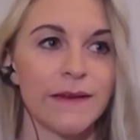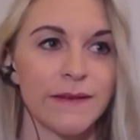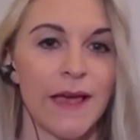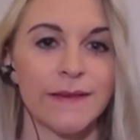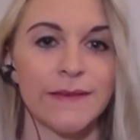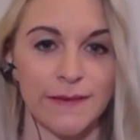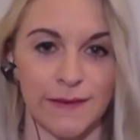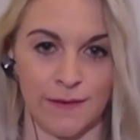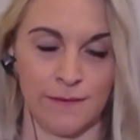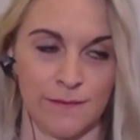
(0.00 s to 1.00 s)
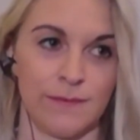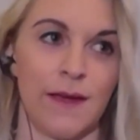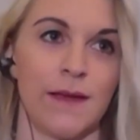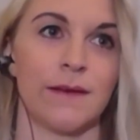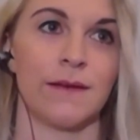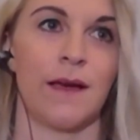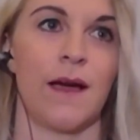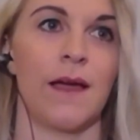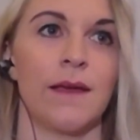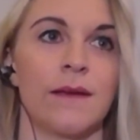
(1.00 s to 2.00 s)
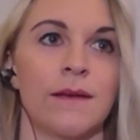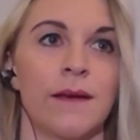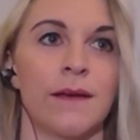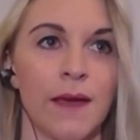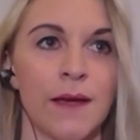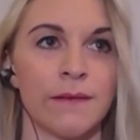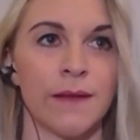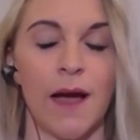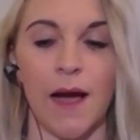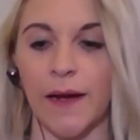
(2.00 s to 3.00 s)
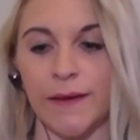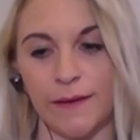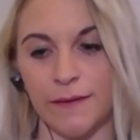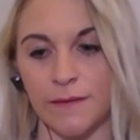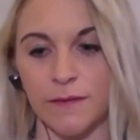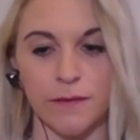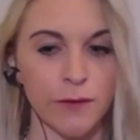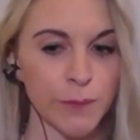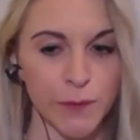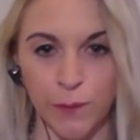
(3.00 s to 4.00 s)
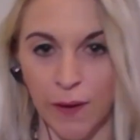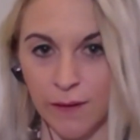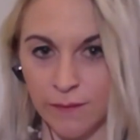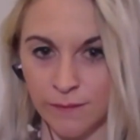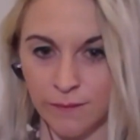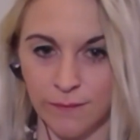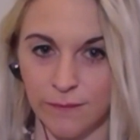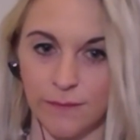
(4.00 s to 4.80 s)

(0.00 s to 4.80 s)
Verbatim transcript: testing like i again like i eat super well